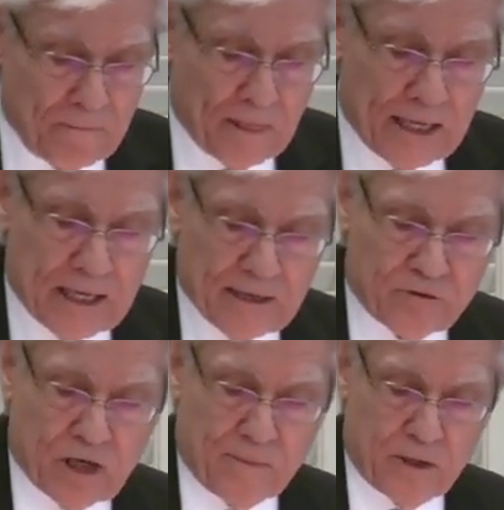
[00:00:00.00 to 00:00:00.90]
He gives
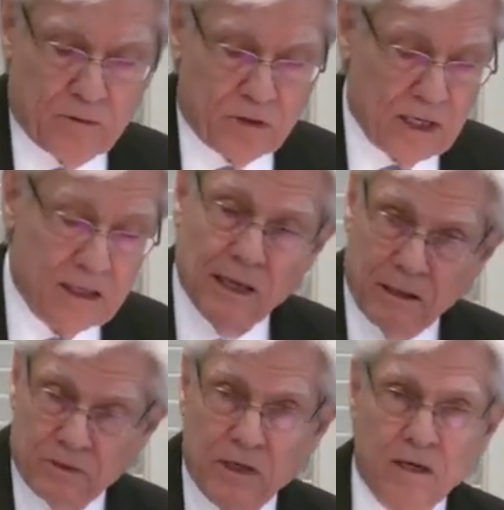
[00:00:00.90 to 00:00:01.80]
some of those
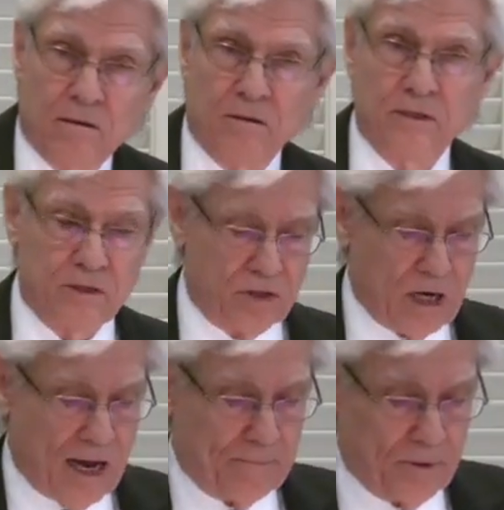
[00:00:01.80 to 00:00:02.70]
details here in this
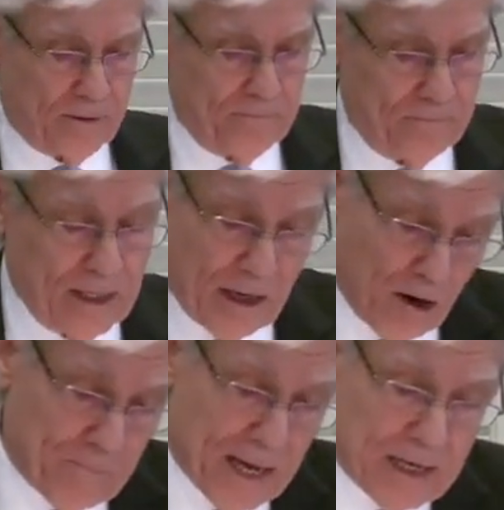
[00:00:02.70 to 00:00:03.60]
chapter, in
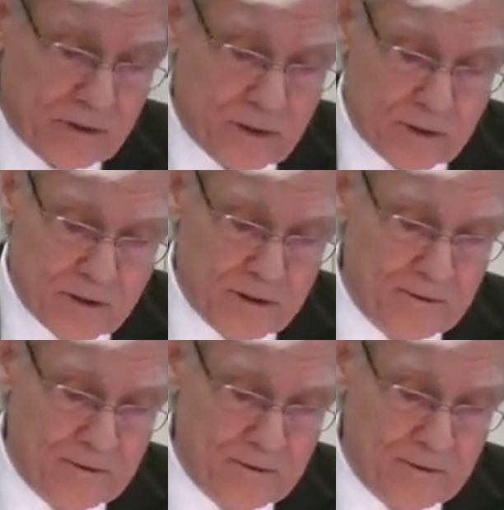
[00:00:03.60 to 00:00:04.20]
our passage.